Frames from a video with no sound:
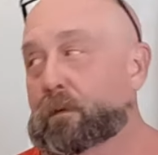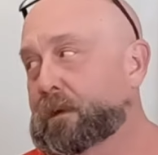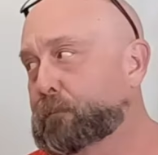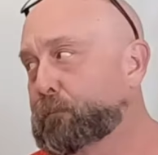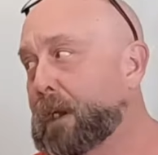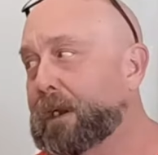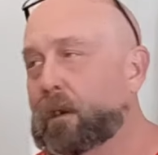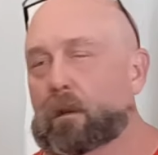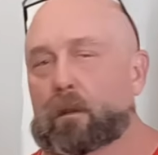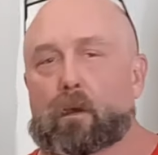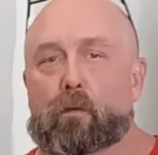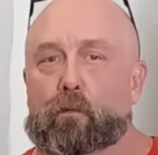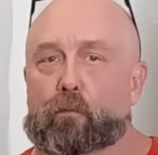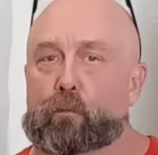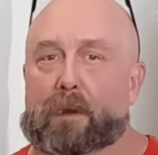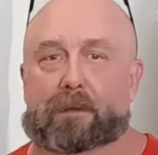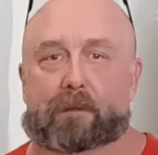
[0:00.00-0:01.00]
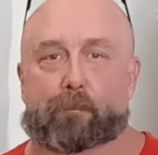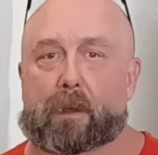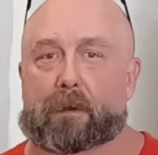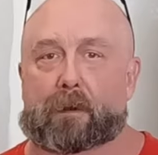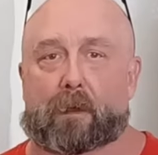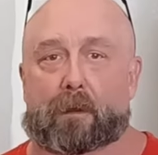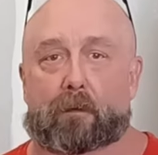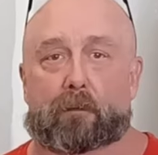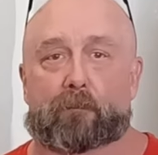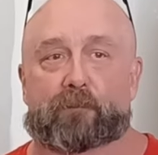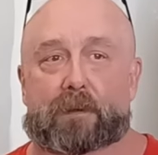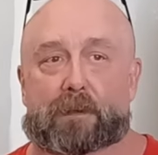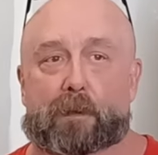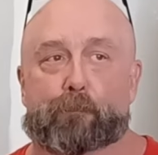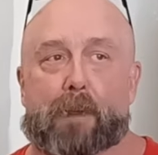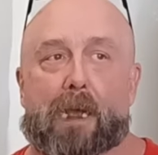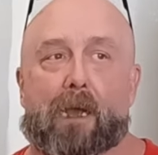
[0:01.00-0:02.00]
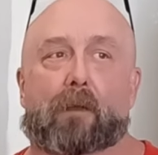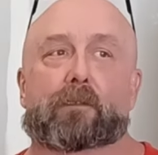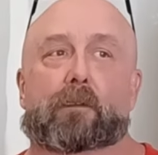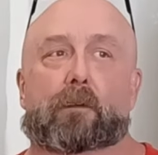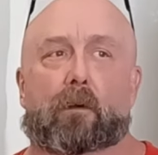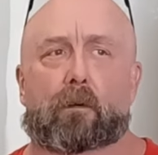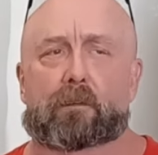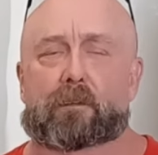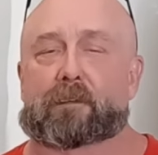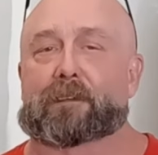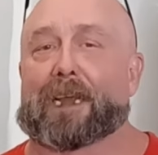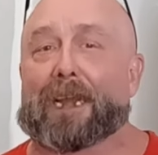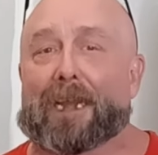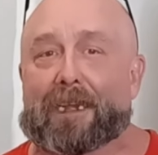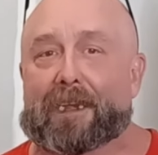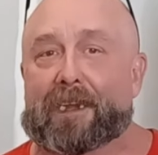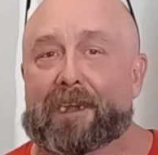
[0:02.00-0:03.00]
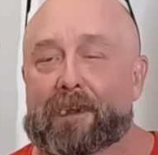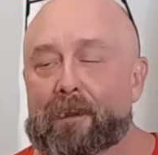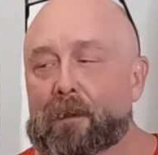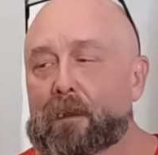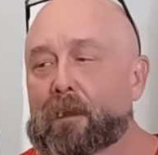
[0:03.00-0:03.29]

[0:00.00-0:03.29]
because mine alone weighs about 150 pounds and hers is 80.